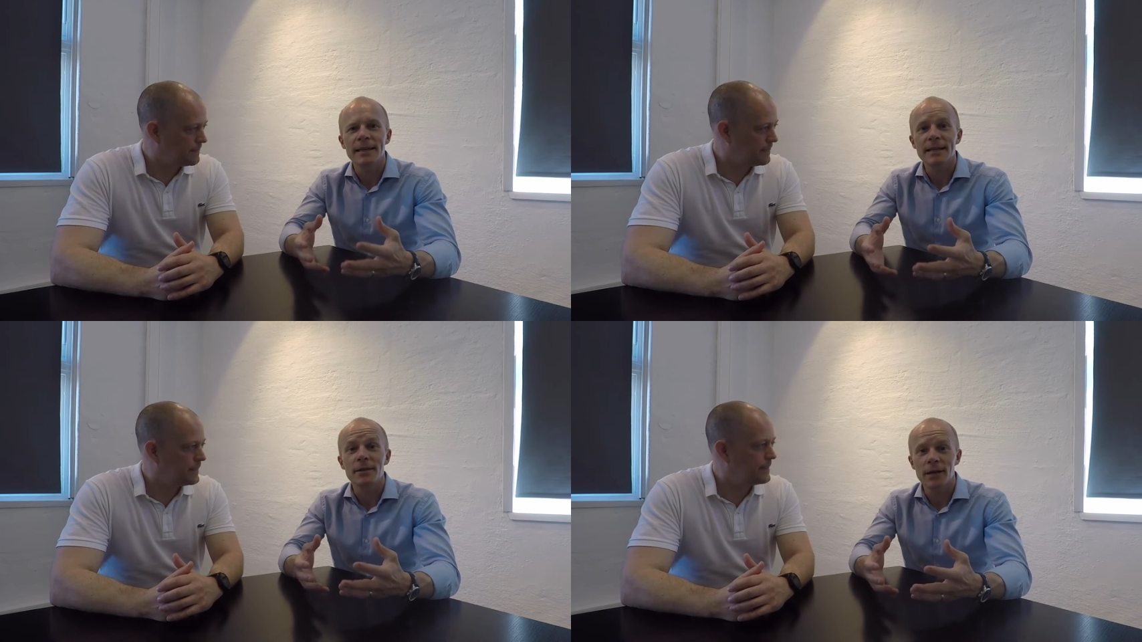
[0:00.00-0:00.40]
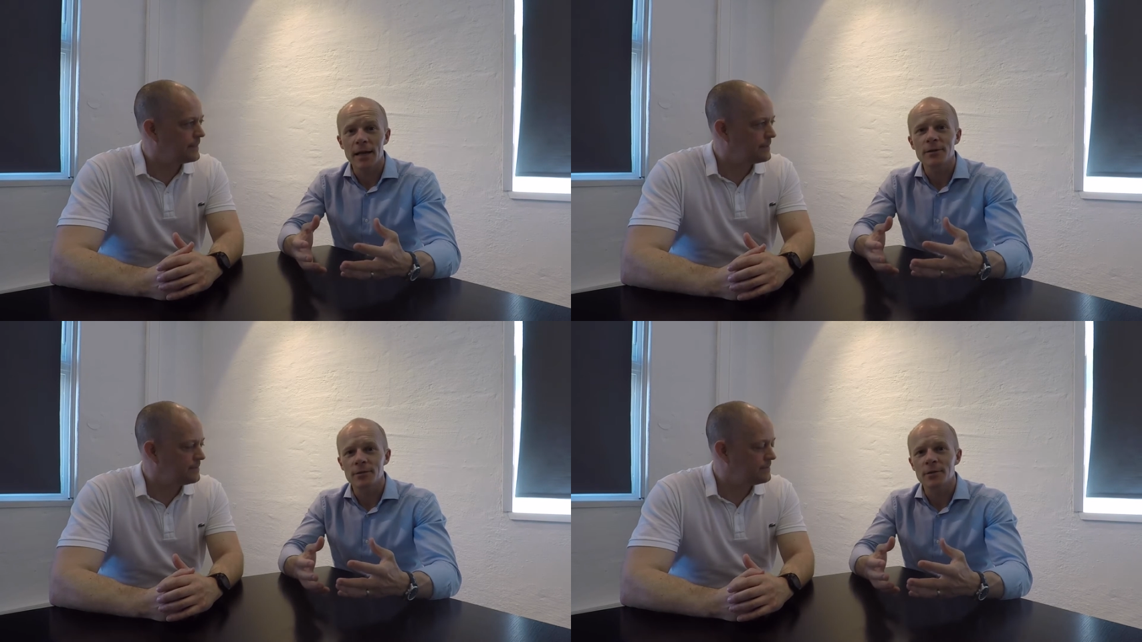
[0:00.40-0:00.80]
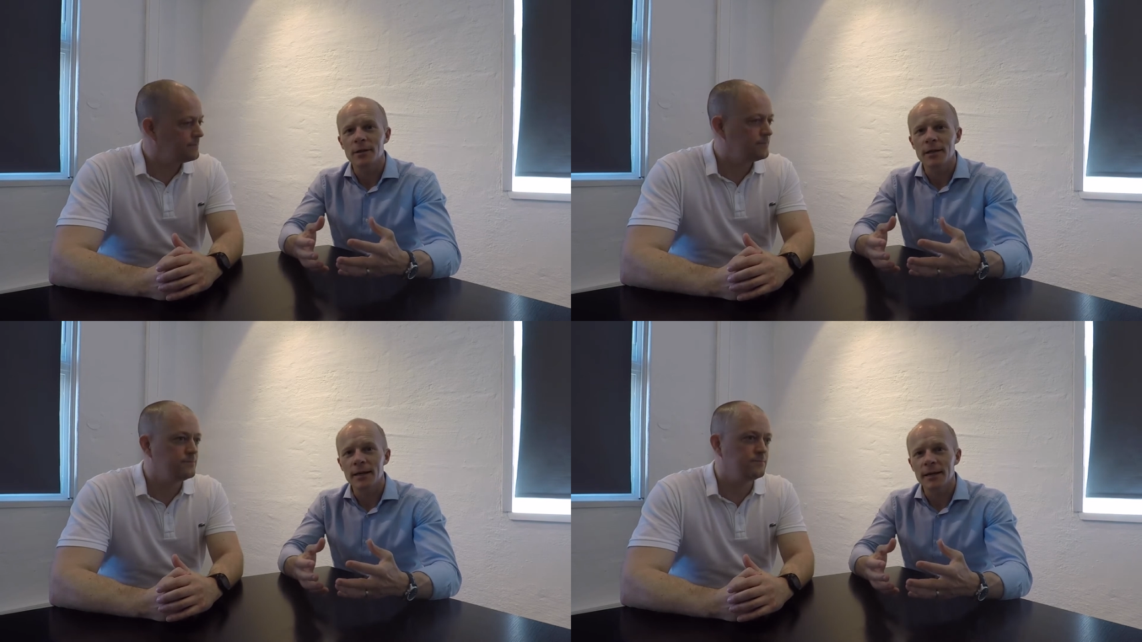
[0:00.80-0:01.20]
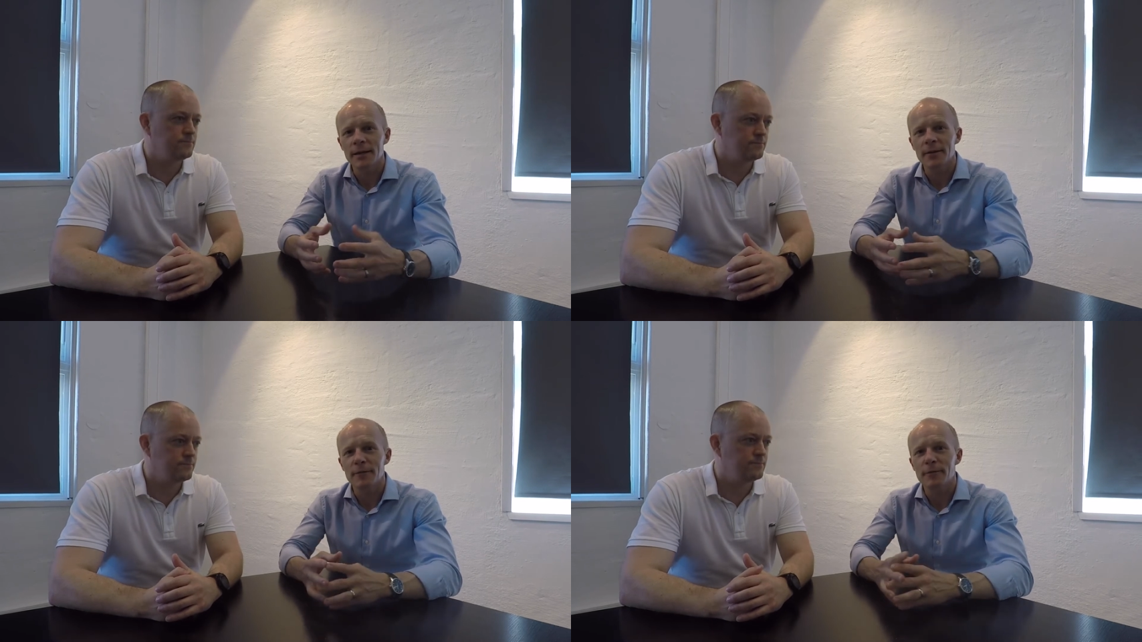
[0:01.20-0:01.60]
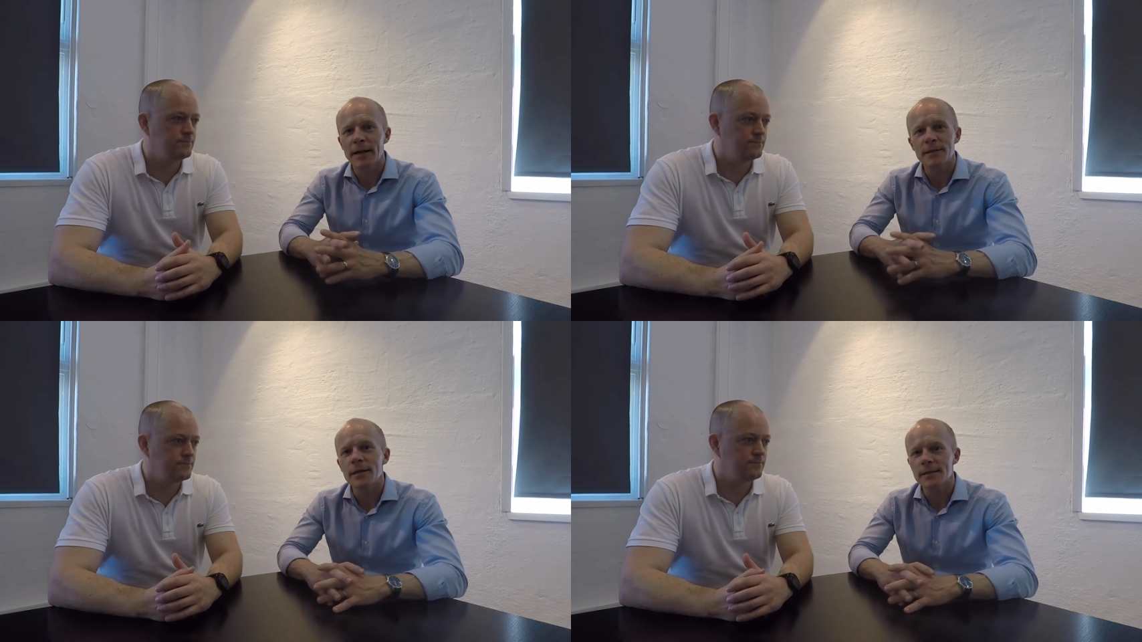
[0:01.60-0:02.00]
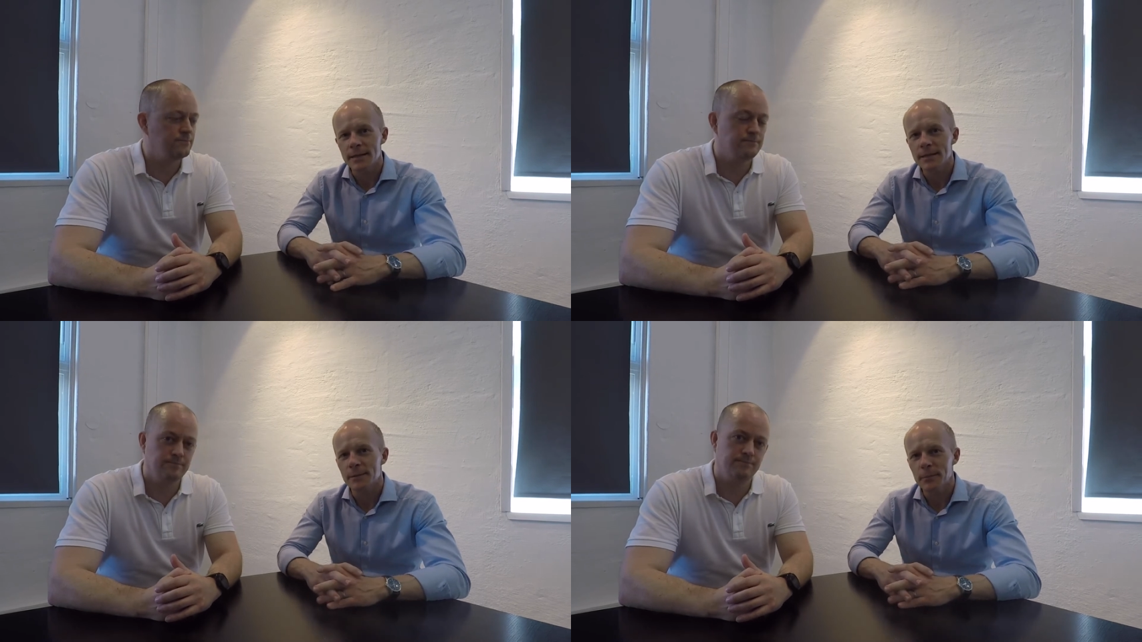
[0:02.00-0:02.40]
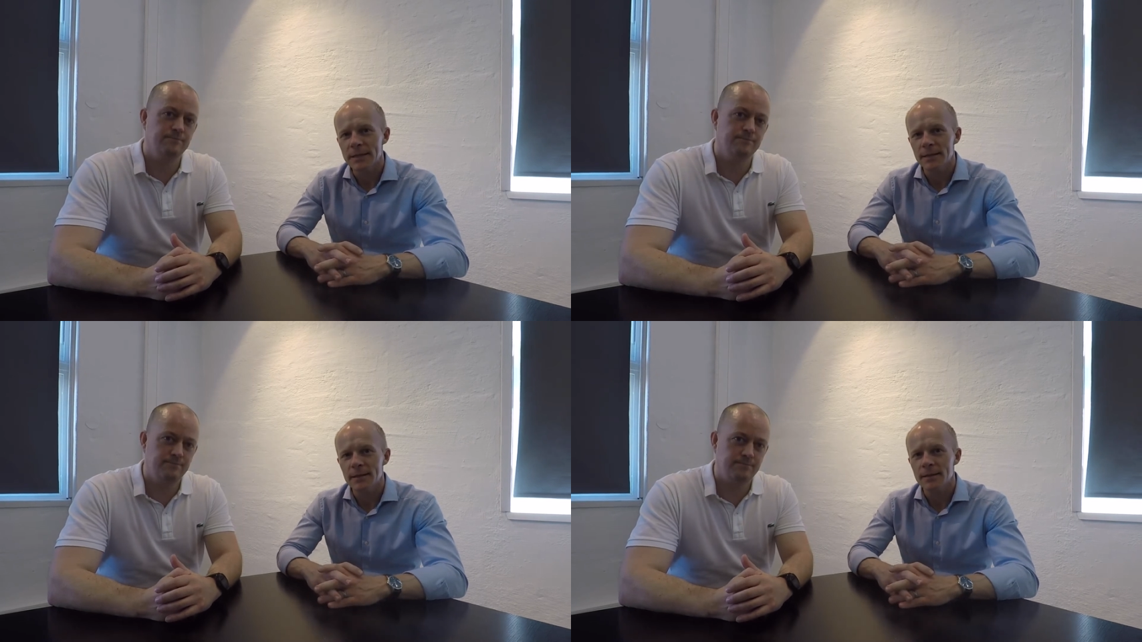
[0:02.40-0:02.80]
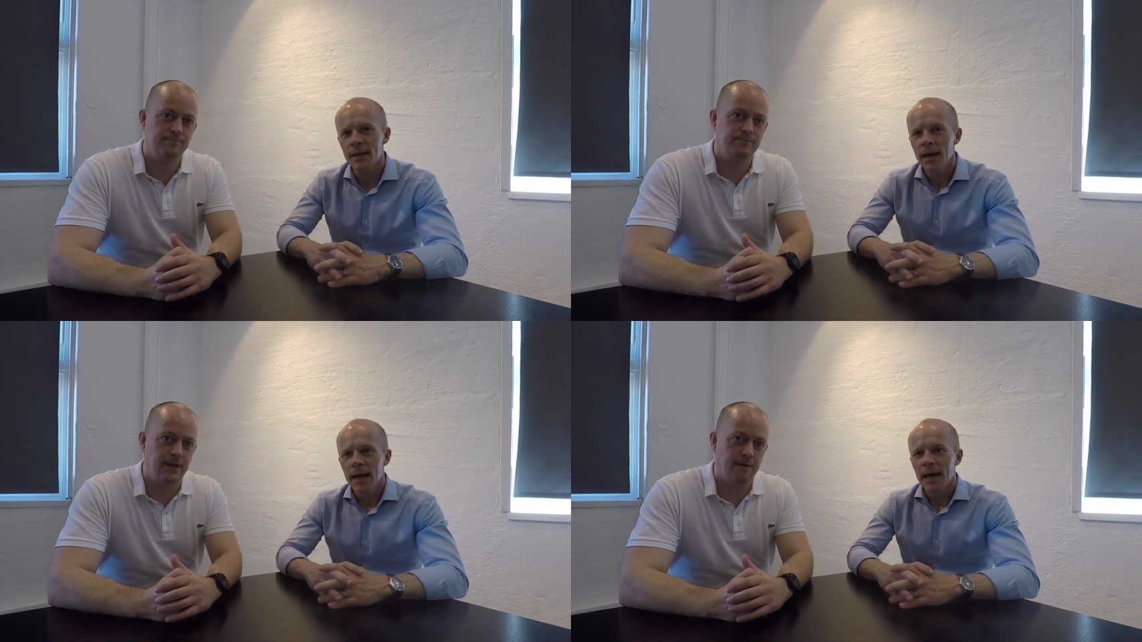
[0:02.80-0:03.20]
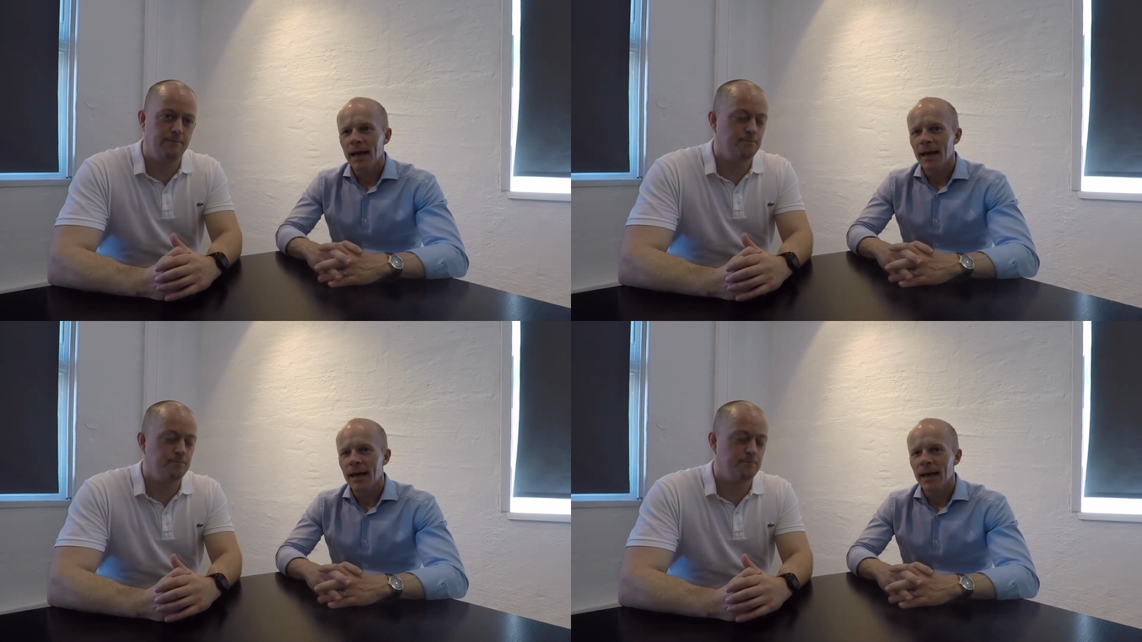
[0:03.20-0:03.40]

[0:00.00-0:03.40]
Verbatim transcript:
Speaker 1: international uh, franchisees and business. Yeah.